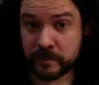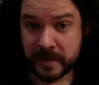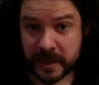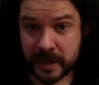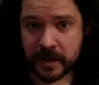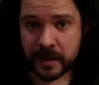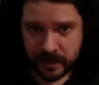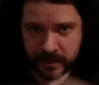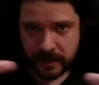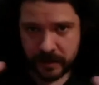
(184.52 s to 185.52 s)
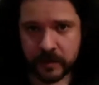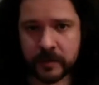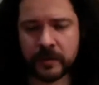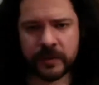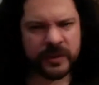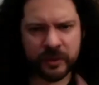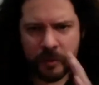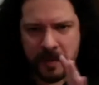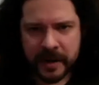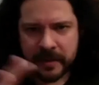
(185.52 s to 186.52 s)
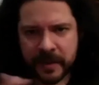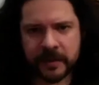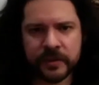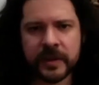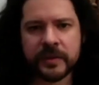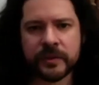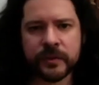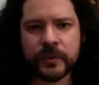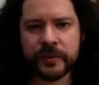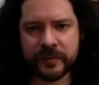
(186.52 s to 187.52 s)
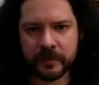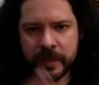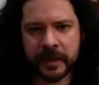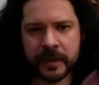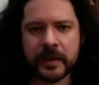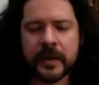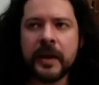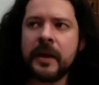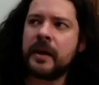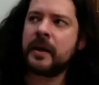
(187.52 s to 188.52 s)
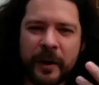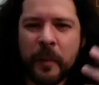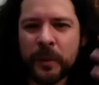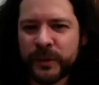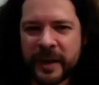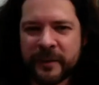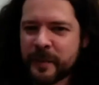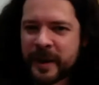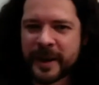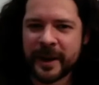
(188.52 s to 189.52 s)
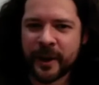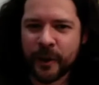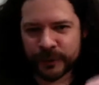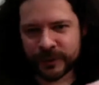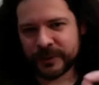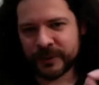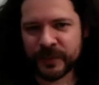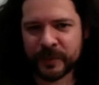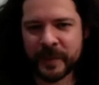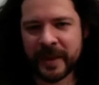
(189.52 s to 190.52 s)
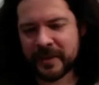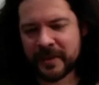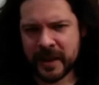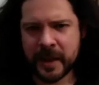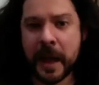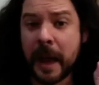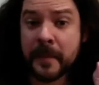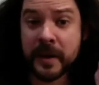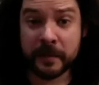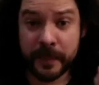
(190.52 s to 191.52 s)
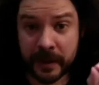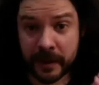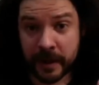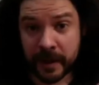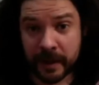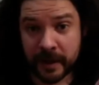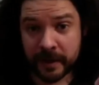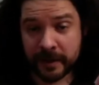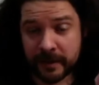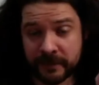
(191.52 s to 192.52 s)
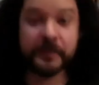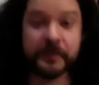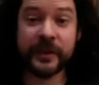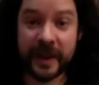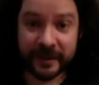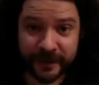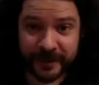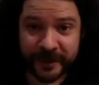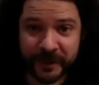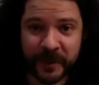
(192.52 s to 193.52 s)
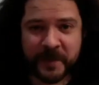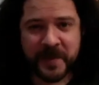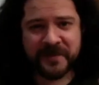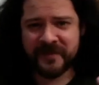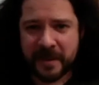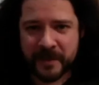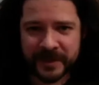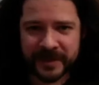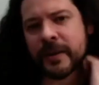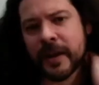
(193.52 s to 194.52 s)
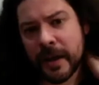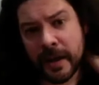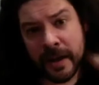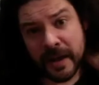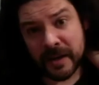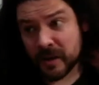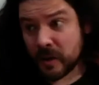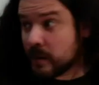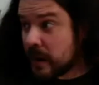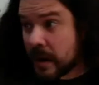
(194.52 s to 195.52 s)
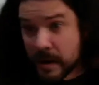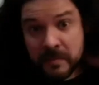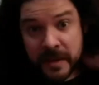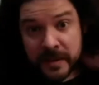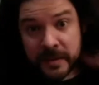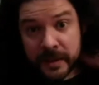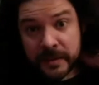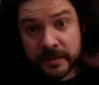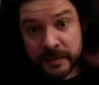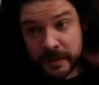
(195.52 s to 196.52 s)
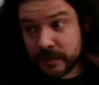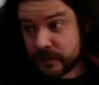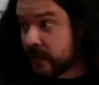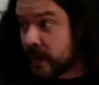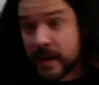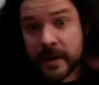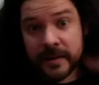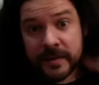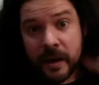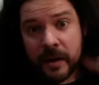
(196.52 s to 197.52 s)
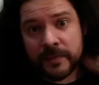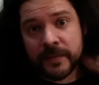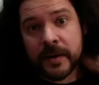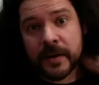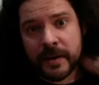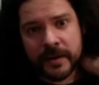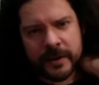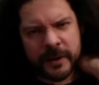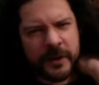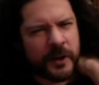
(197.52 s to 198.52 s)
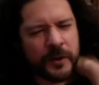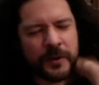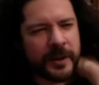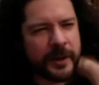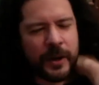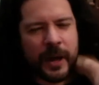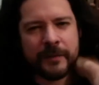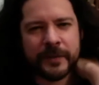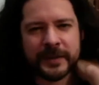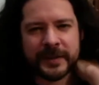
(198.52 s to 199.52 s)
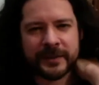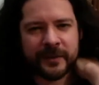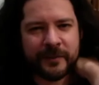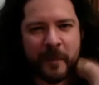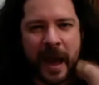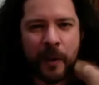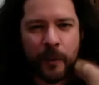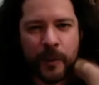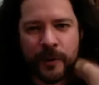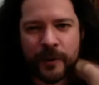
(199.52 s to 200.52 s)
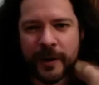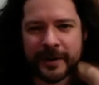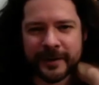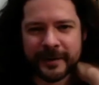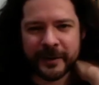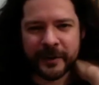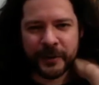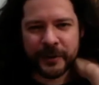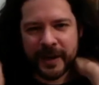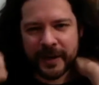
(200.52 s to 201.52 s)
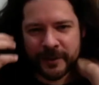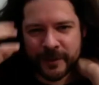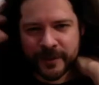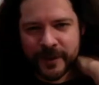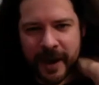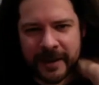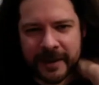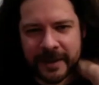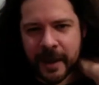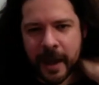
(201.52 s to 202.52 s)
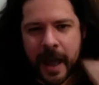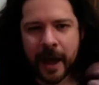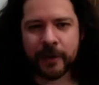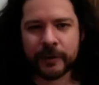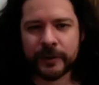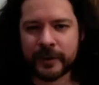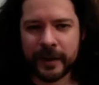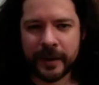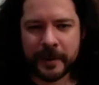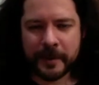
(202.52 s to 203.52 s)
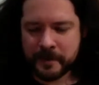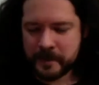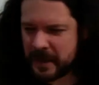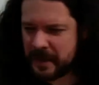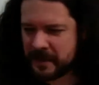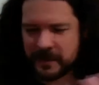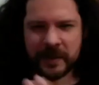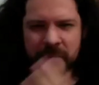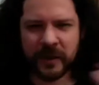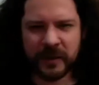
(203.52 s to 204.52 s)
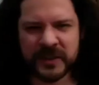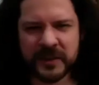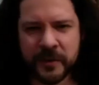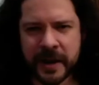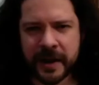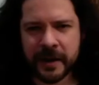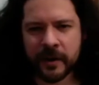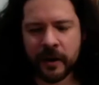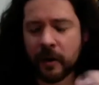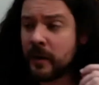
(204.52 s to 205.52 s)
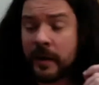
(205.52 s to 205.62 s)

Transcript: be. You know, there's so many things you can do in filmmaking. Almost everybody goes into filmmaking thinking, I'm gonna be a film director, you know, and be famous. Like, and you know, uh, it's it's it's fun. It's a lot of fun, and, and you know, like you have this sense of power, and you know, you get your idea out um, in the on the screen and all.